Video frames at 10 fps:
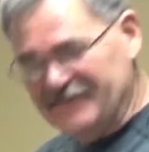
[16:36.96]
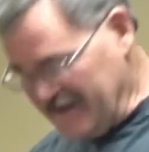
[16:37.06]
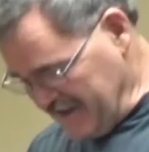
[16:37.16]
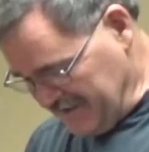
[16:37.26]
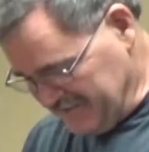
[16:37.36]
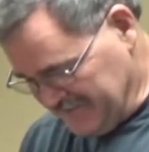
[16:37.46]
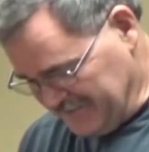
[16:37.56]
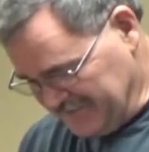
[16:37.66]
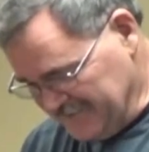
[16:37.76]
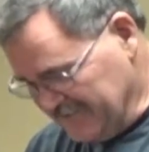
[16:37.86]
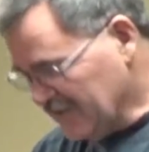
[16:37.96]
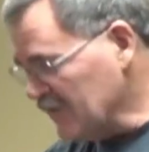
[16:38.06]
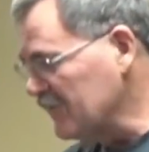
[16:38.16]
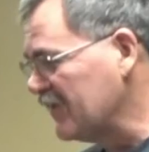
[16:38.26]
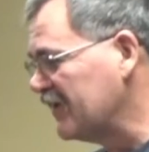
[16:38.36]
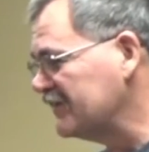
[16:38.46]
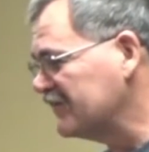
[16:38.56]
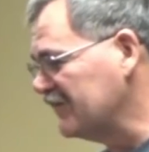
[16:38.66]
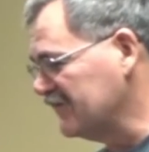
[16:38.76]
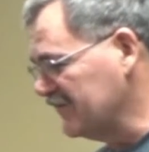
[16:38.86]
I had open heart
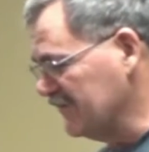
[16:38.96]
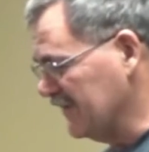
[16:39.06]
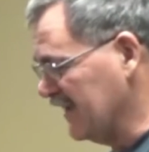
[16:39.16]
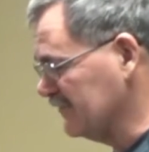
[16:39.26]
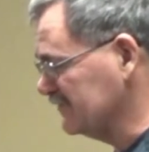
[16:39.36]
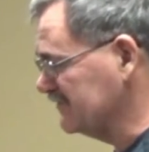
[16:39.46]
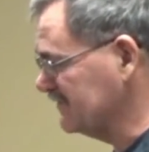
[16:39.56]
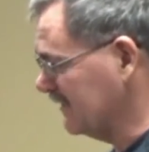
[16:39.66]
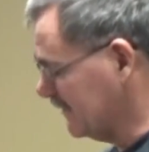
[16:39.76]
surgery when I was